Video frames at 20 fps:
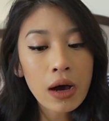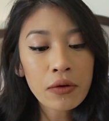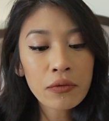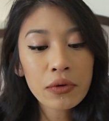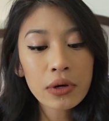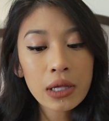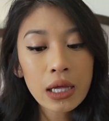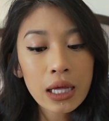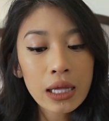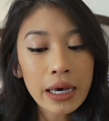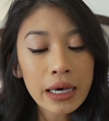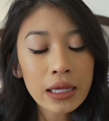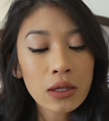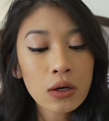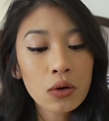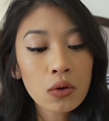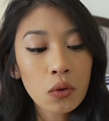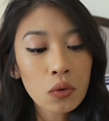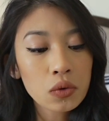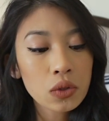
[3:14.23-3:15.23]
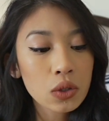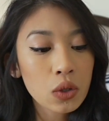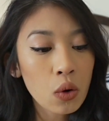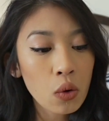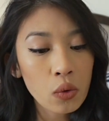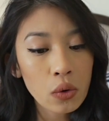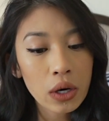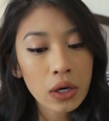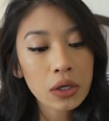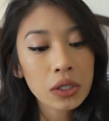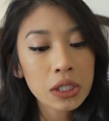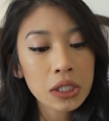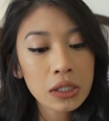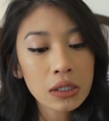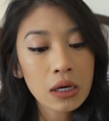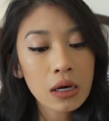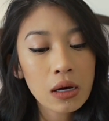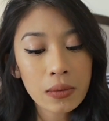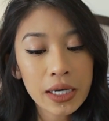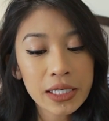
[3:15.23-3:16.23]
really like the gold coil,
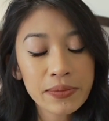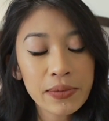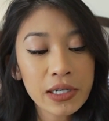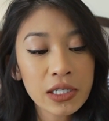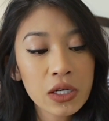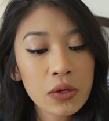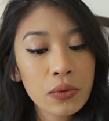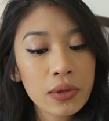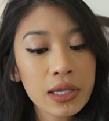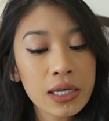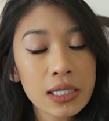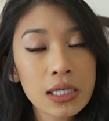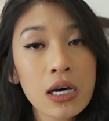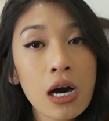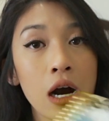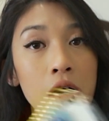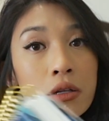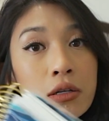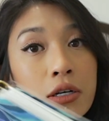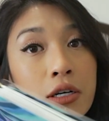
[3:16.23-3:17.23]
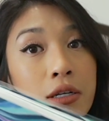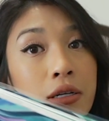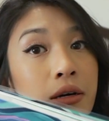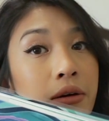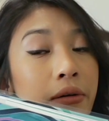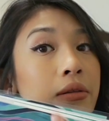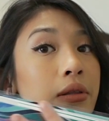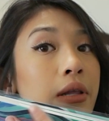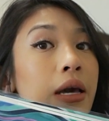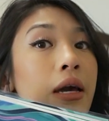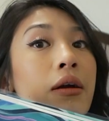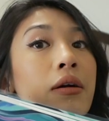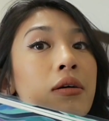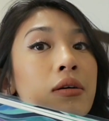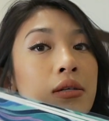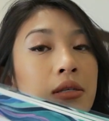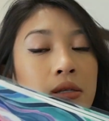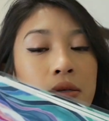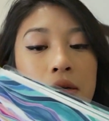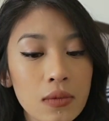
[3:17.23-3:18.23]
especially with this colored
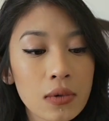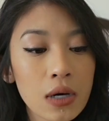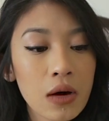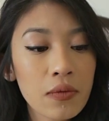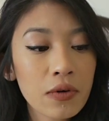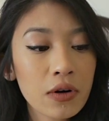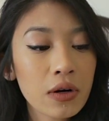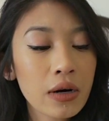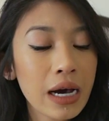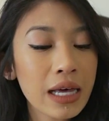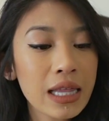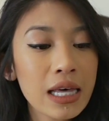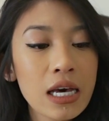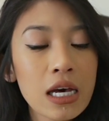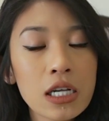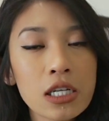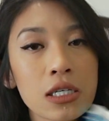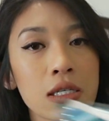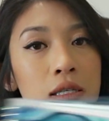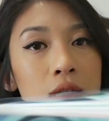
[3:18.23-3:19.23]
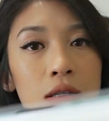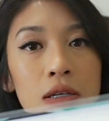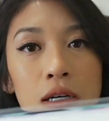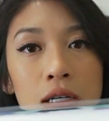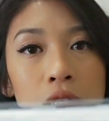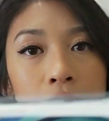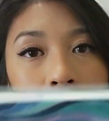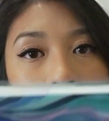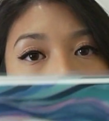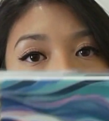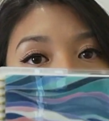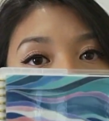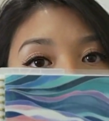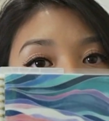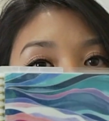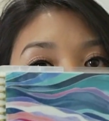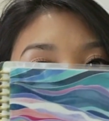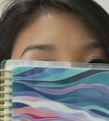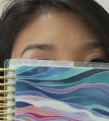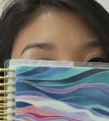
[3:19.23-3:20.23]
layers cover. I think it just looks
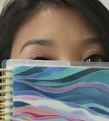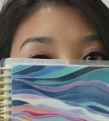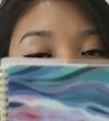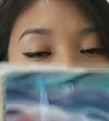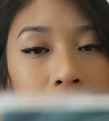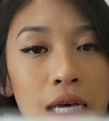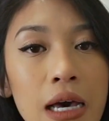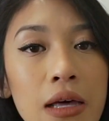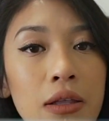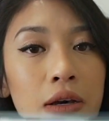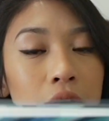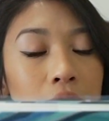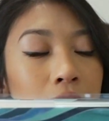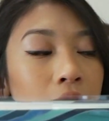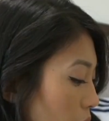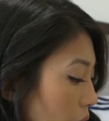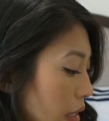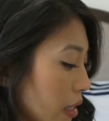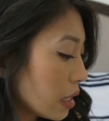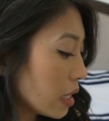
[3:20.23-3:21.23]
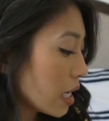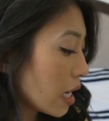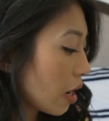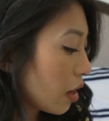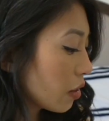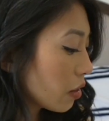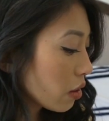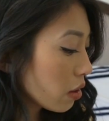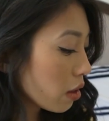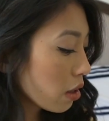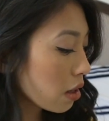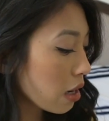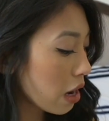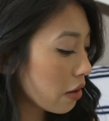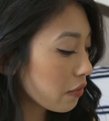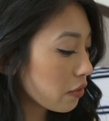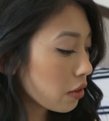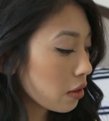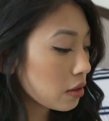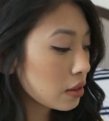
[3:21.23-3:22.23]
so nice together. And the other
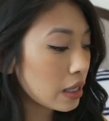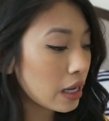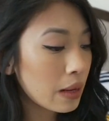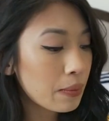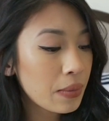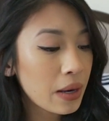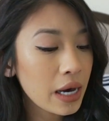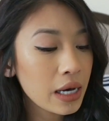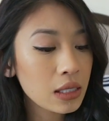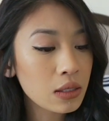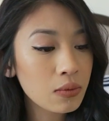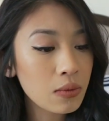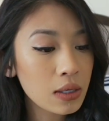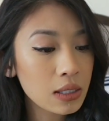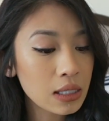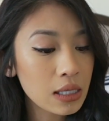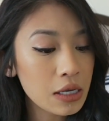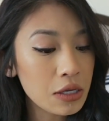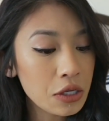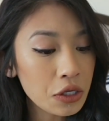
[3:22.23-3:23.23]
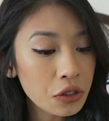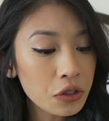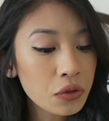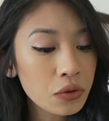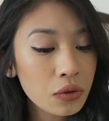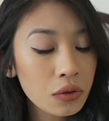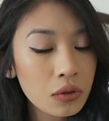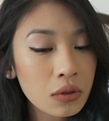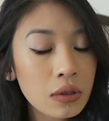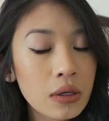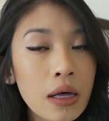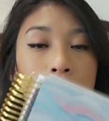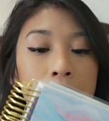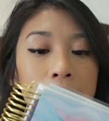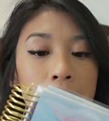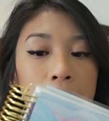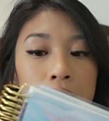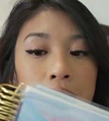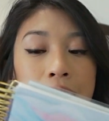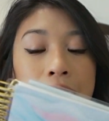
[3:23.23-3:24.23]
cover that I picked was the neutral
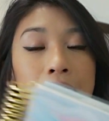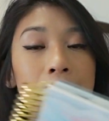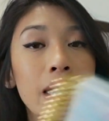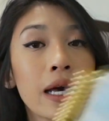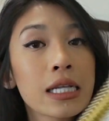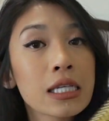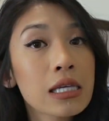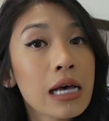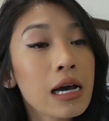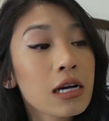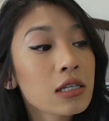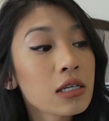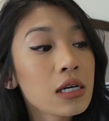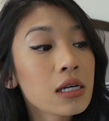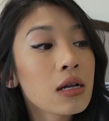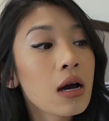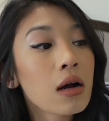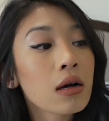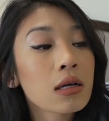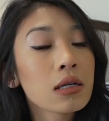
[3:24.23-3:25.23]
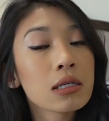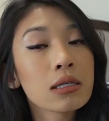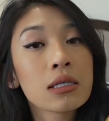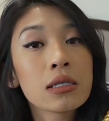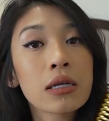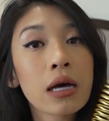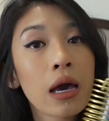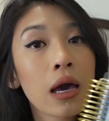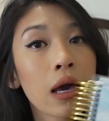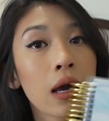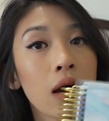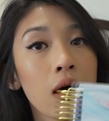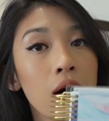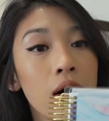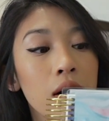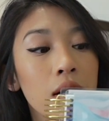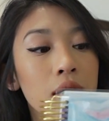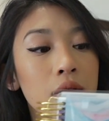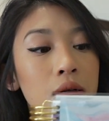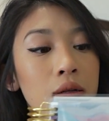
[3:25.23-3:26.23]
layers, and it's actually not gonna stay
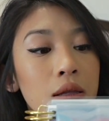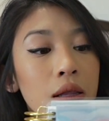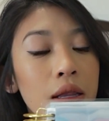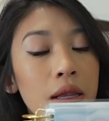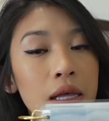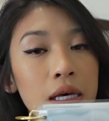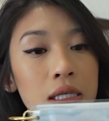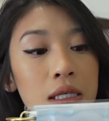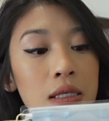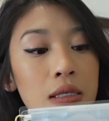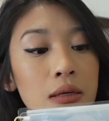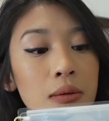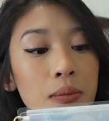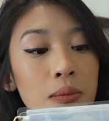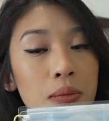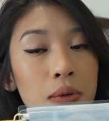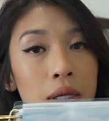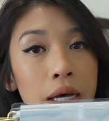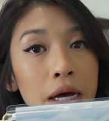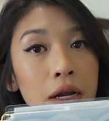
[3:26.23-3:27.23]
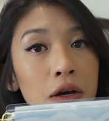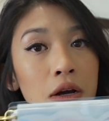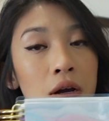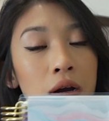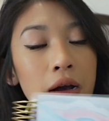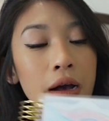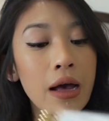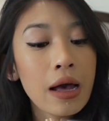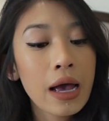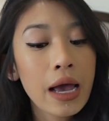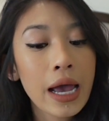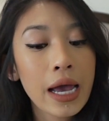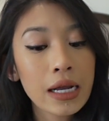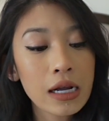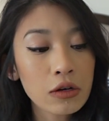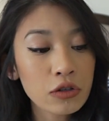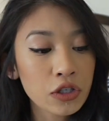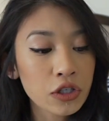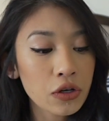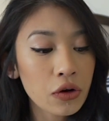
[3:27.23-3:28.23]
on this planner, and I'll
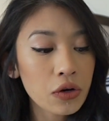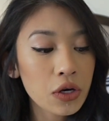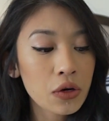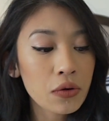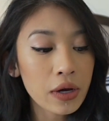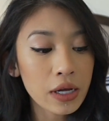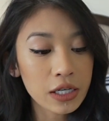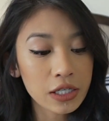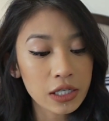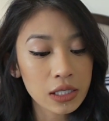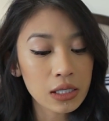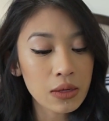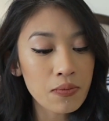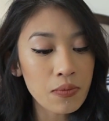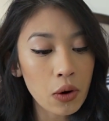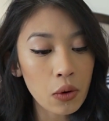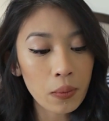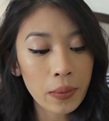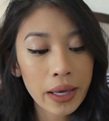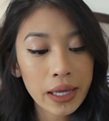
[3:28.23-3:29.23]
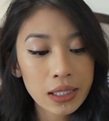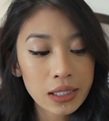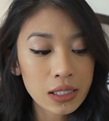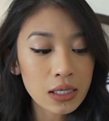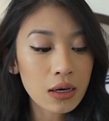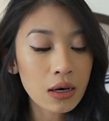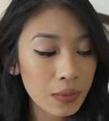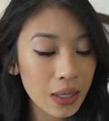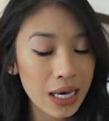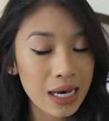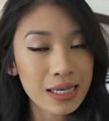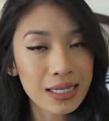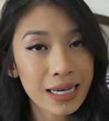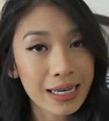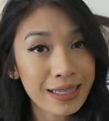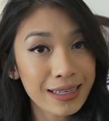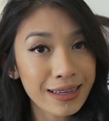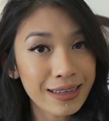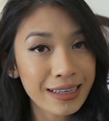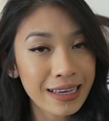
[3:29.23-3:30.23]
show you in just a moment because I
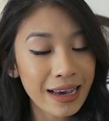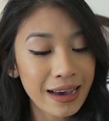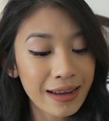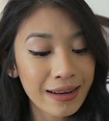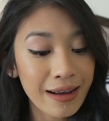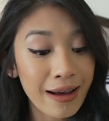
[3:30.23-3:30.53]
did get